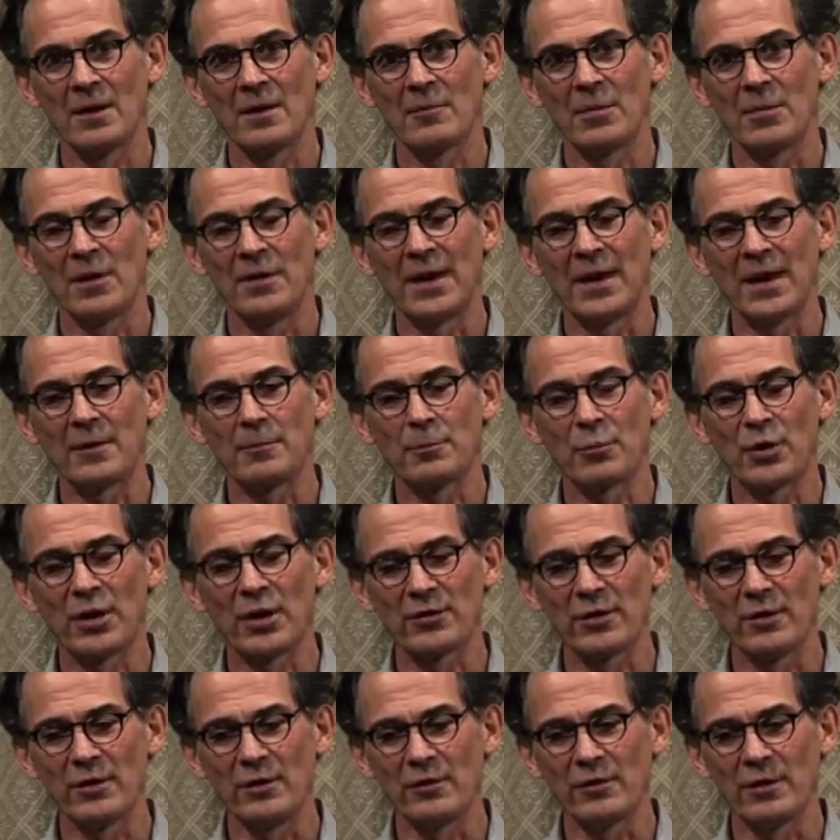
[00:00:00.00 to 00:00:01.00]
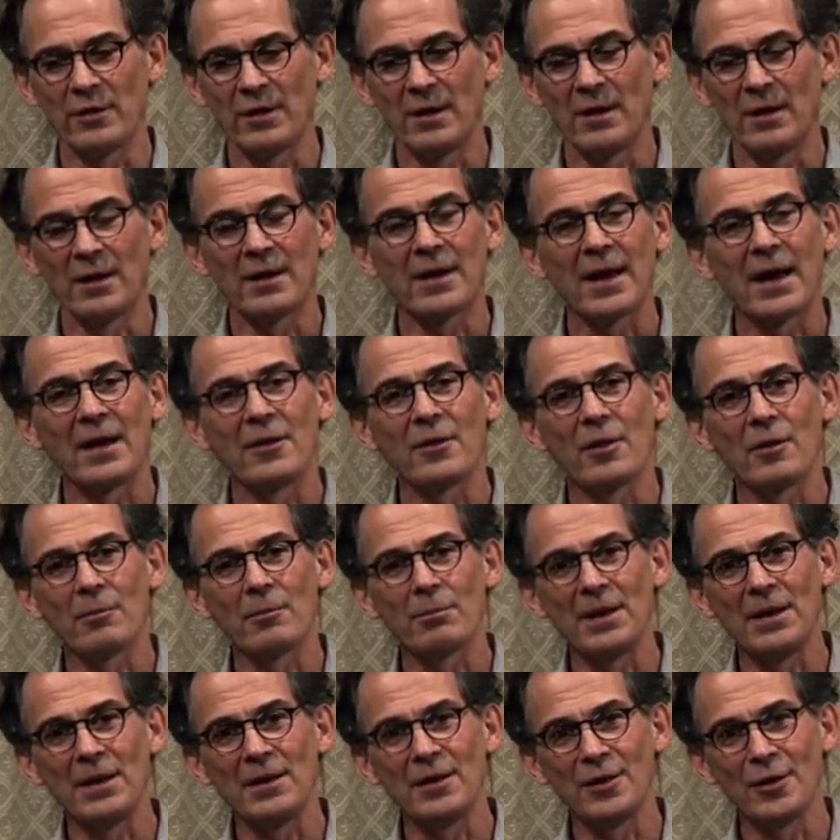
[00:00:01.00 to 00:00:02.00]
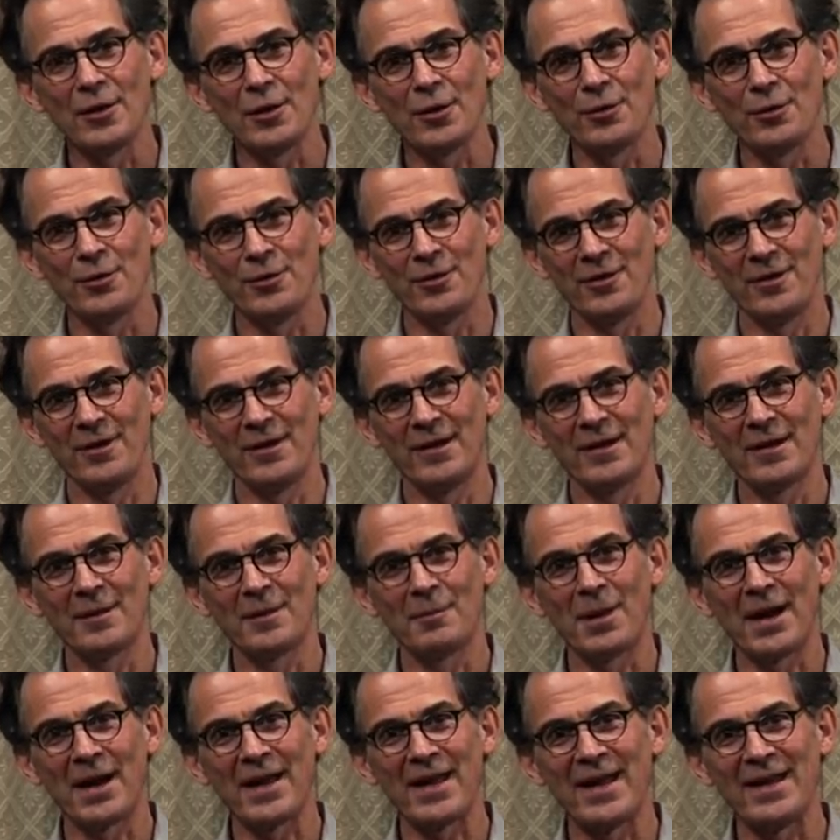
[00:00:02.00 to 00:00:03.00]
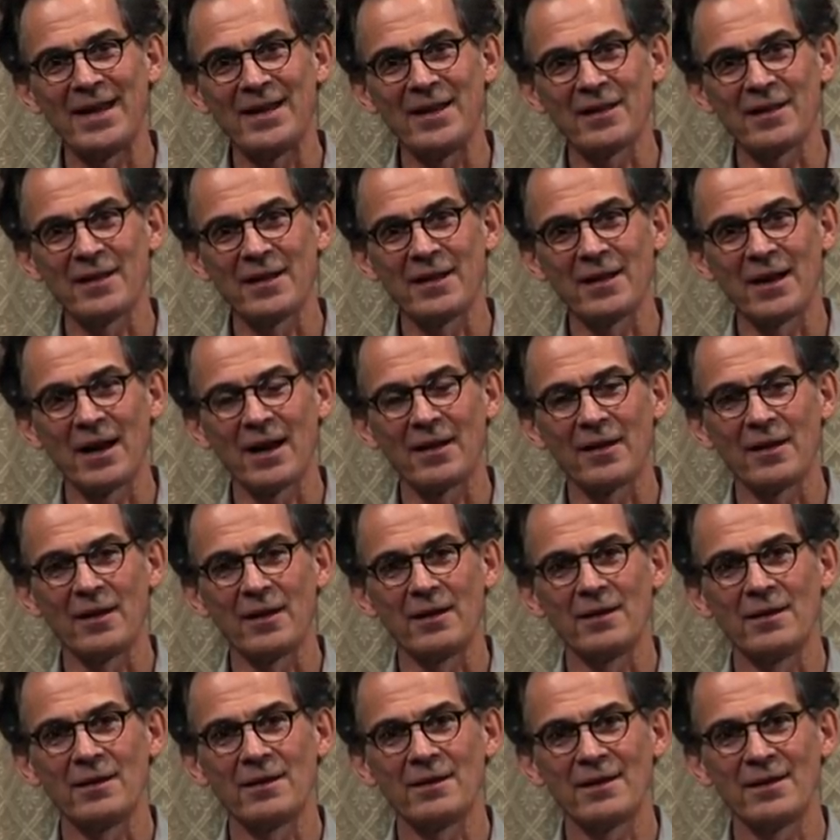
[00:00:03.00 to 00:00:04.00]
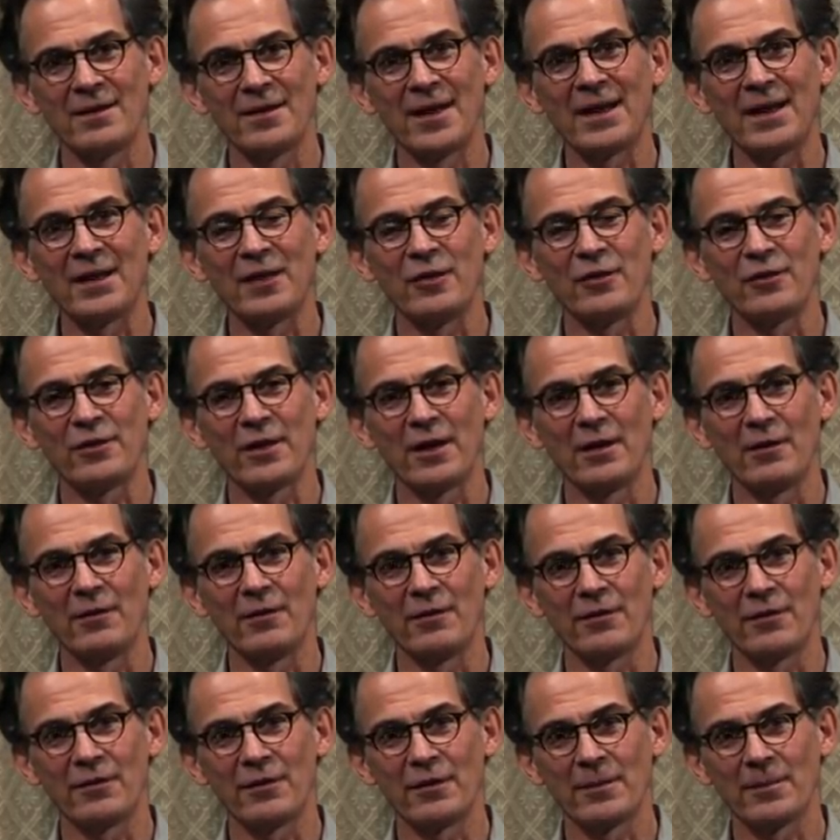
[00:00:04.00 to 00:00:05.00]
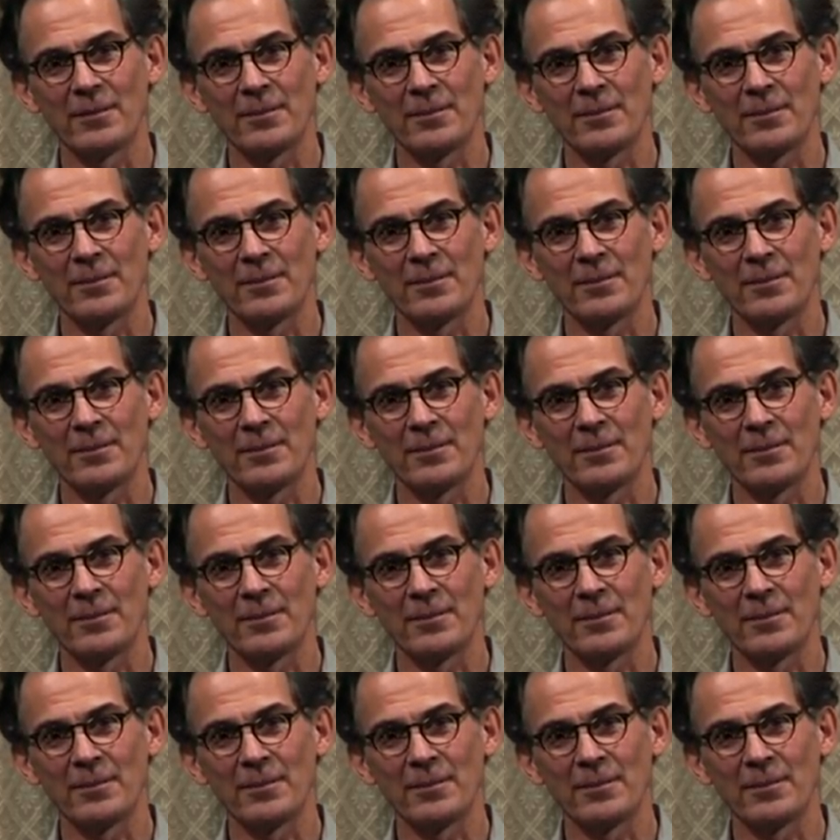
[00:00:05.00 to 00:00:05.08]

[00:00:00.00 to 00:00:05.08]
But that presence cannot be known by anything other than itself.